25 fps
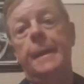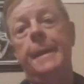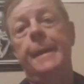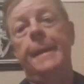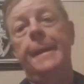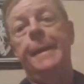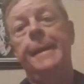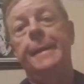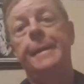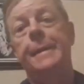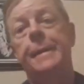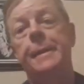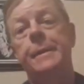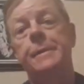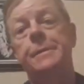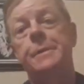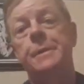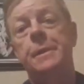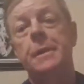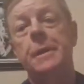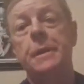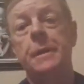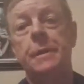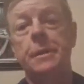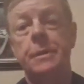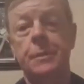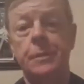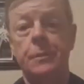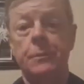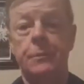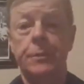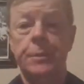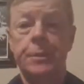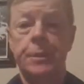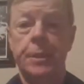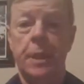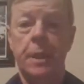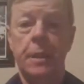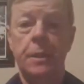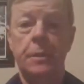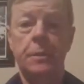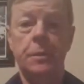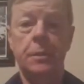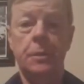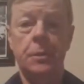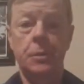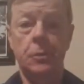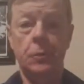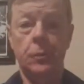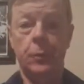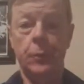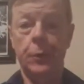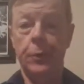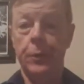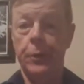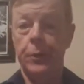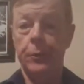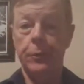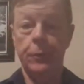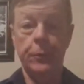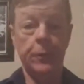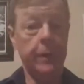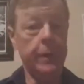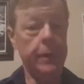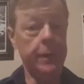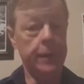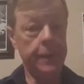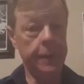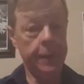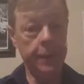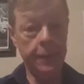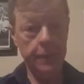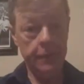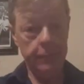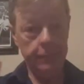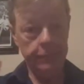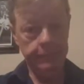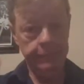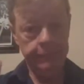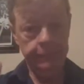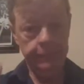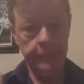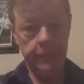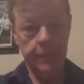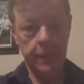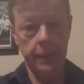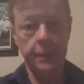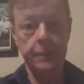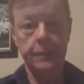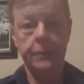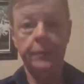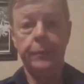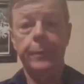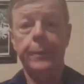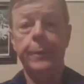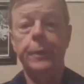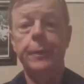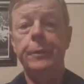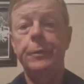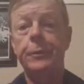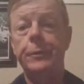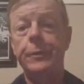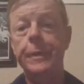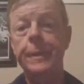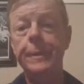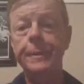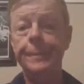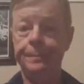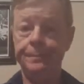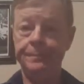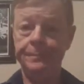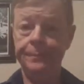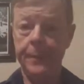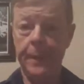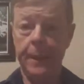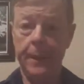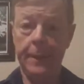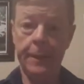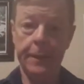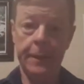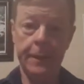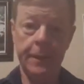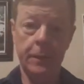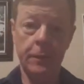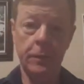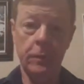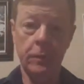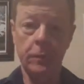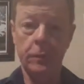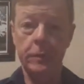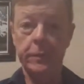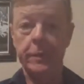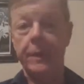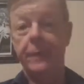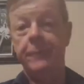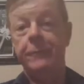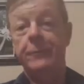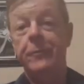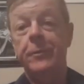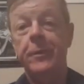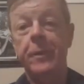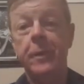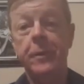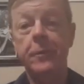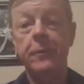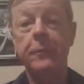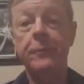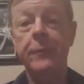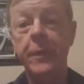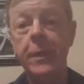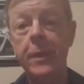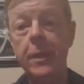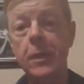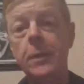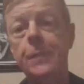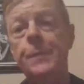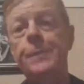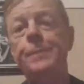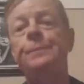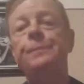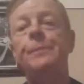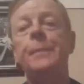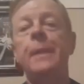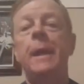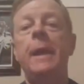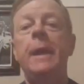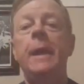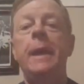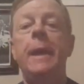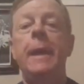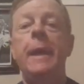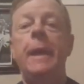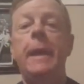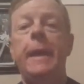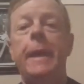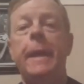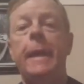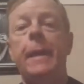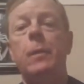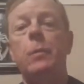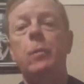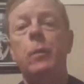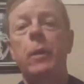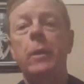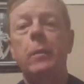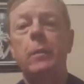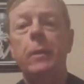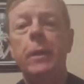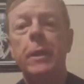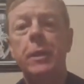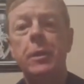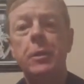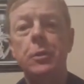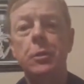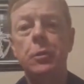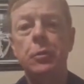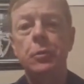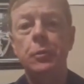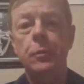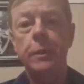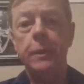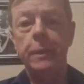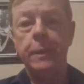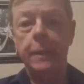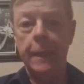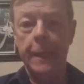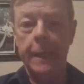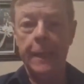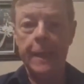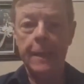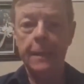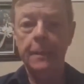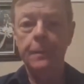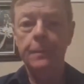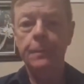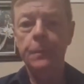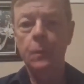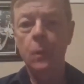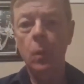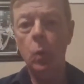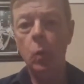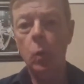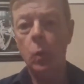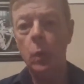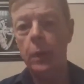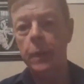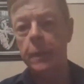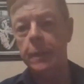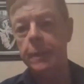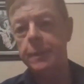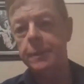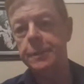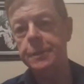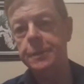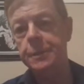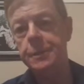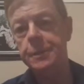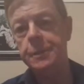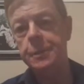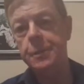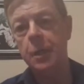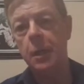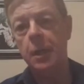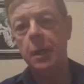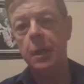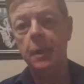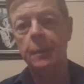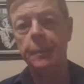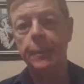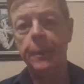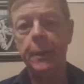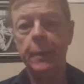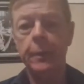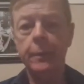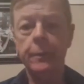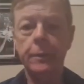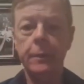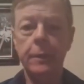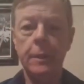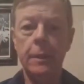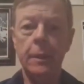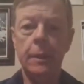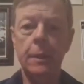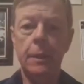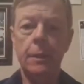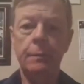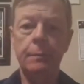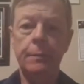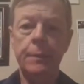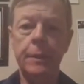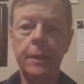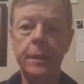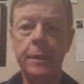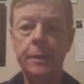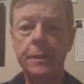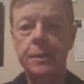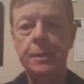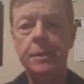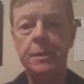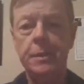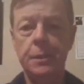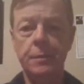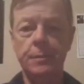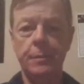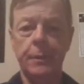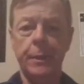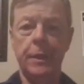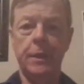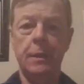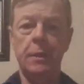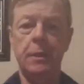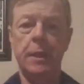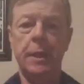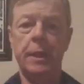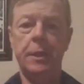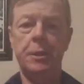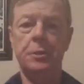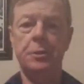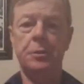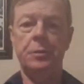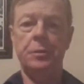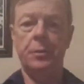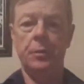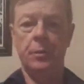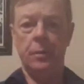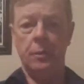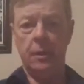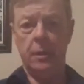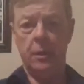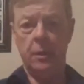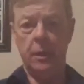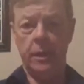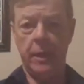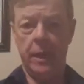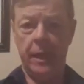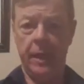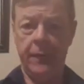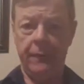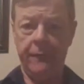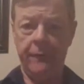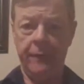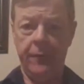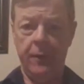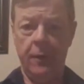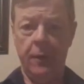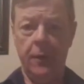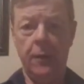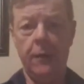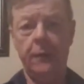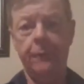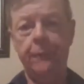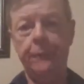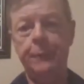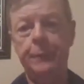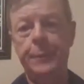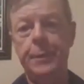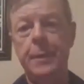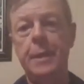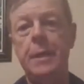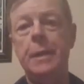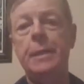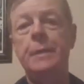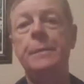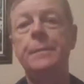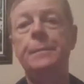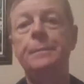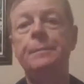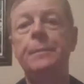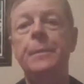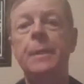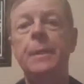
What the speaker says: Hi, it's the Silver State Superhero Geek here. How's everybody doing? Time for another video. And what I wanted to do today was talk about the pieces in my collection that are a little kind of offbeat.